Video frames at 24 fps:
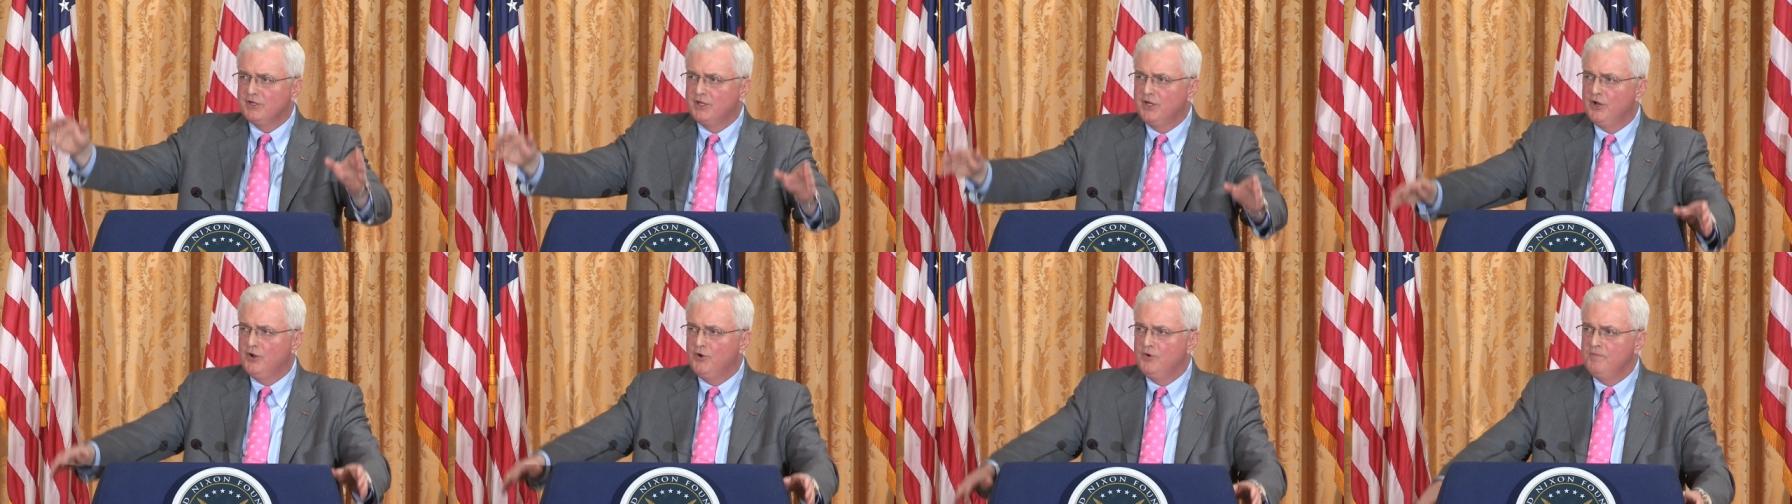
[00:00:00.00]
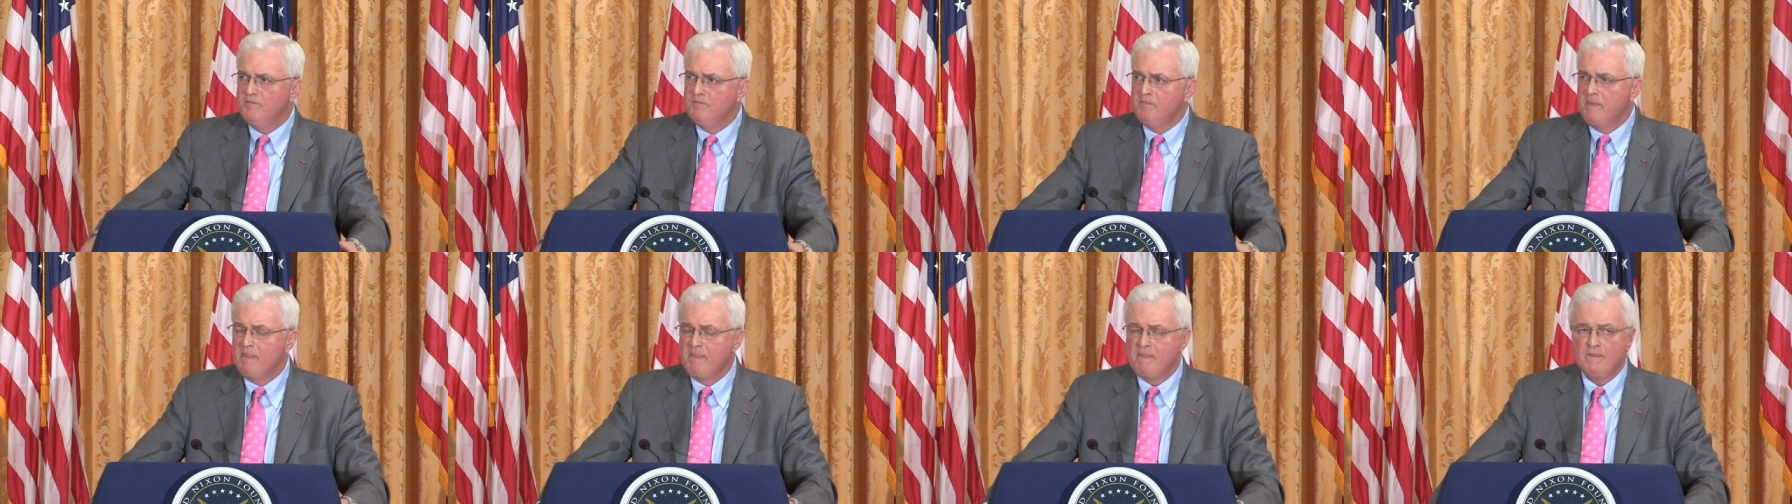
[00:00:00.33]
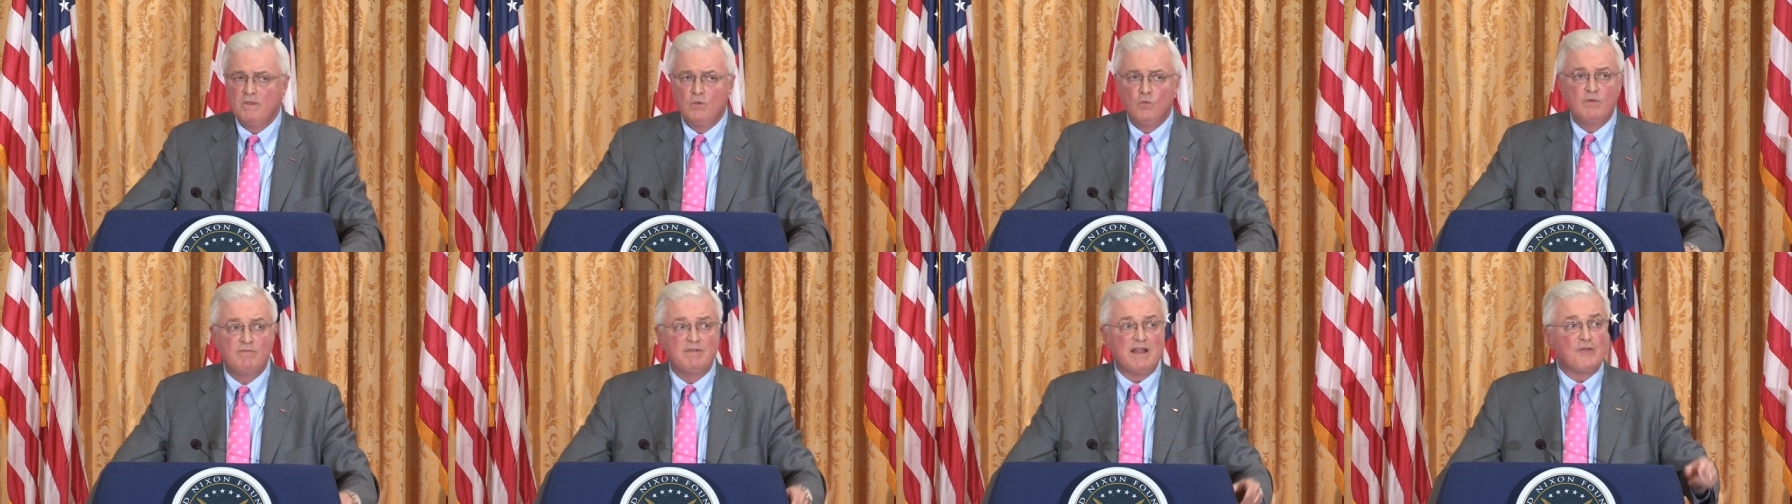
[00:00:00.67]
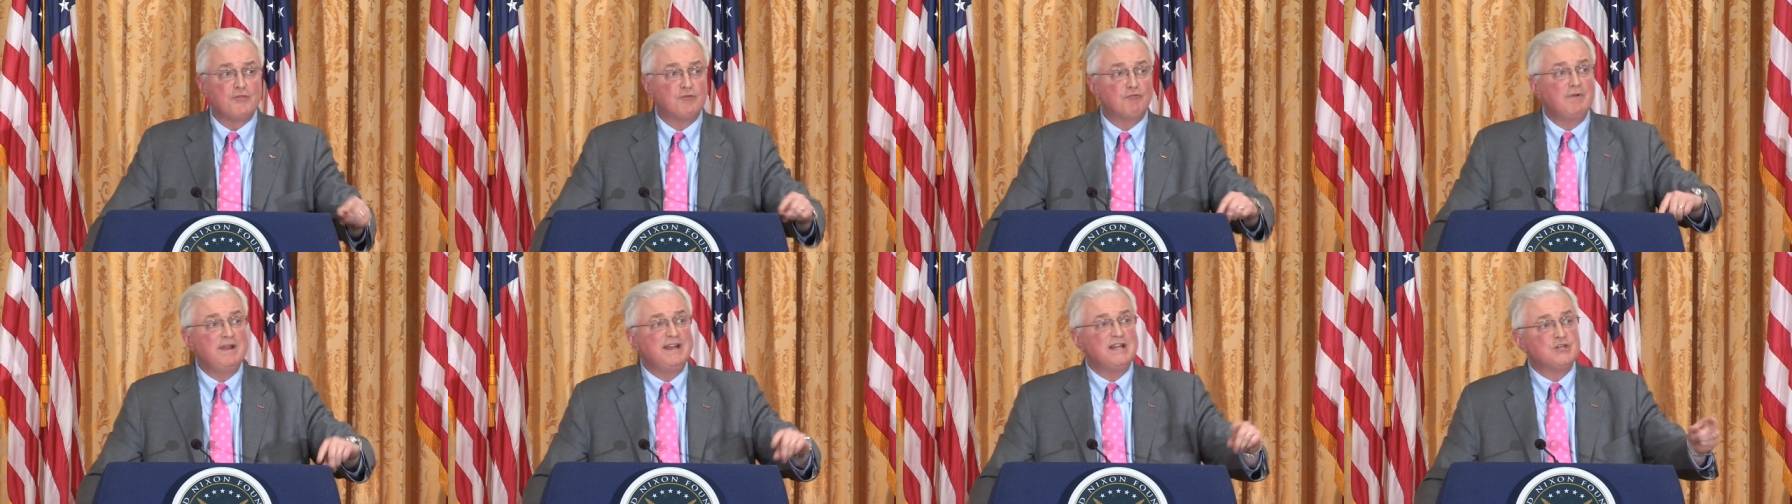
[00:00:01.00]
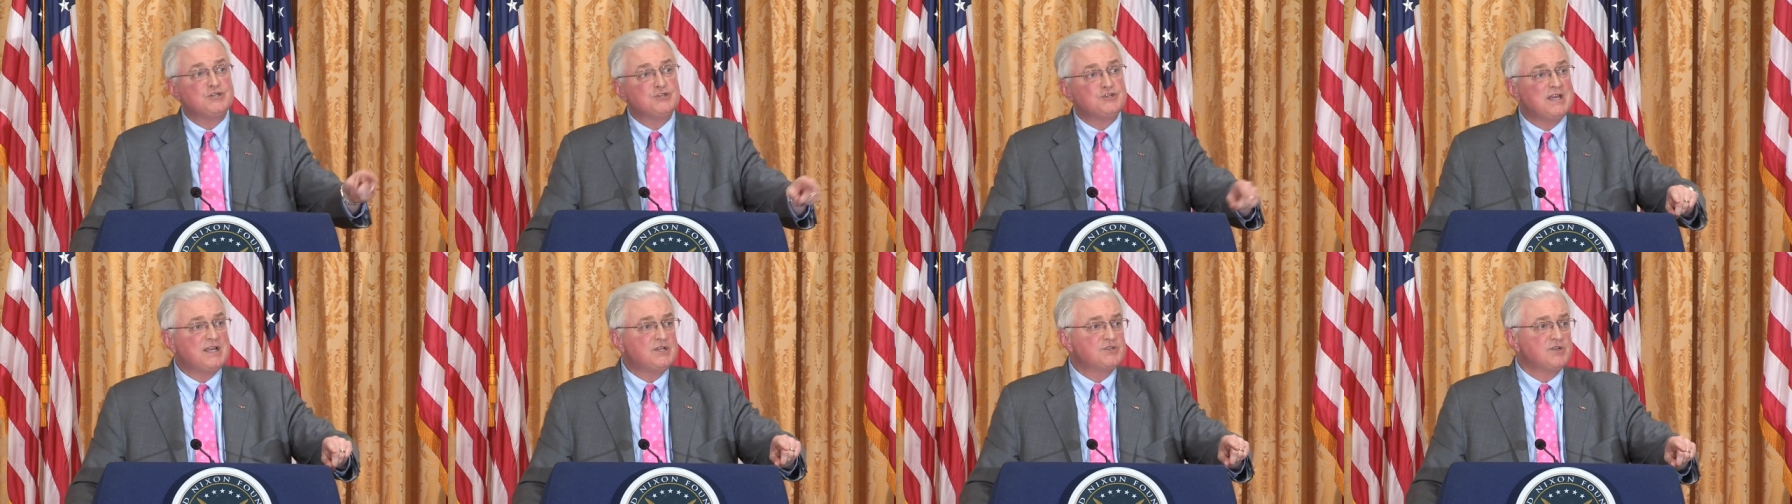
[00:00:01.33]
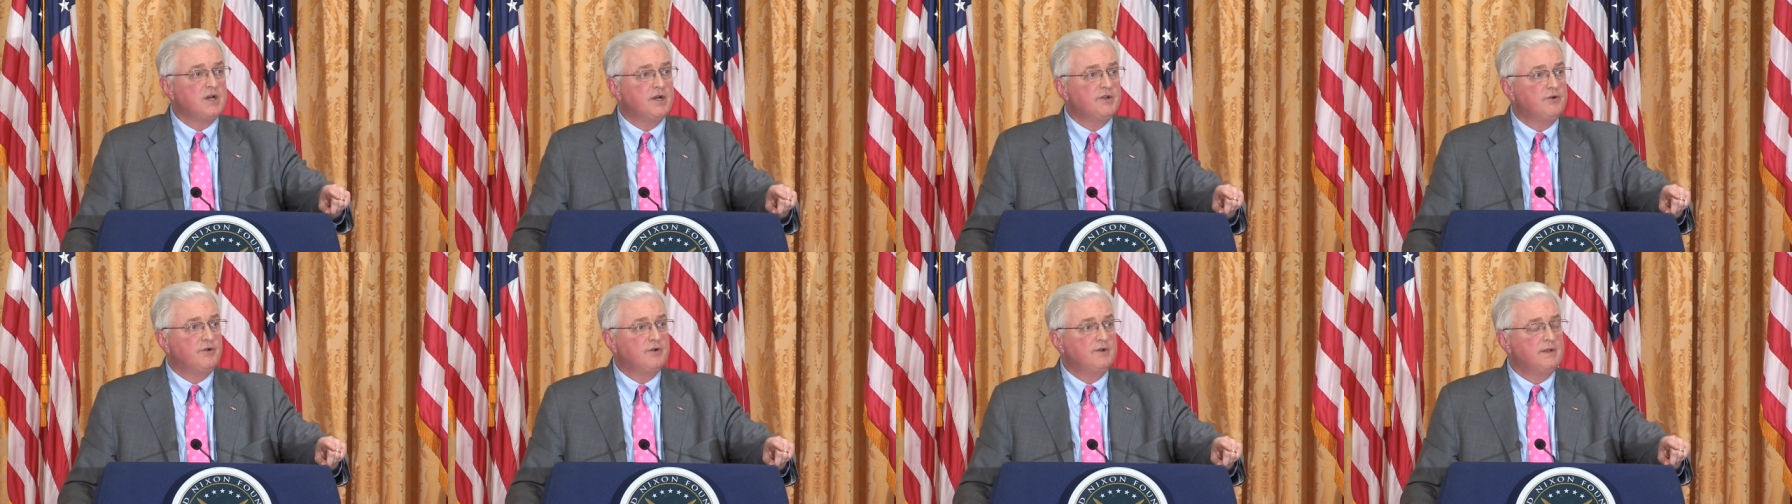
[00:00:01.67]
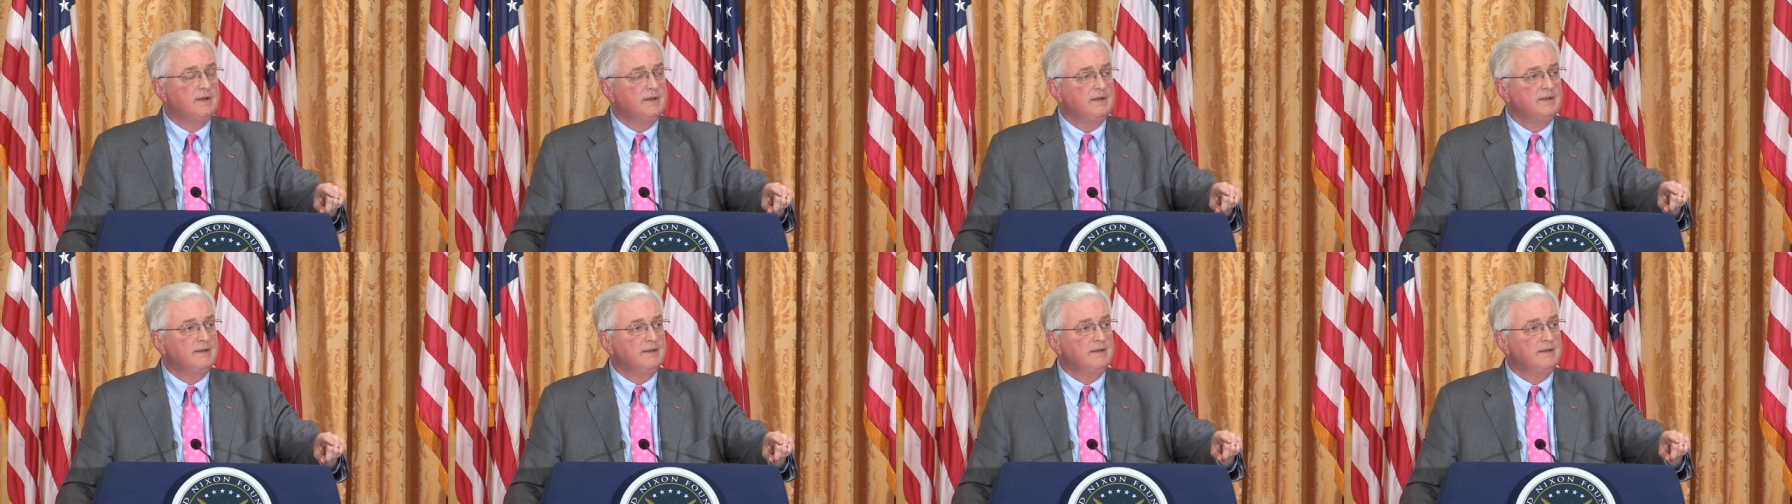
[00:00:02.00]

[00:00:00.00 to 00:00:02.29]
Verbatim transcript: ago? We've got three to 600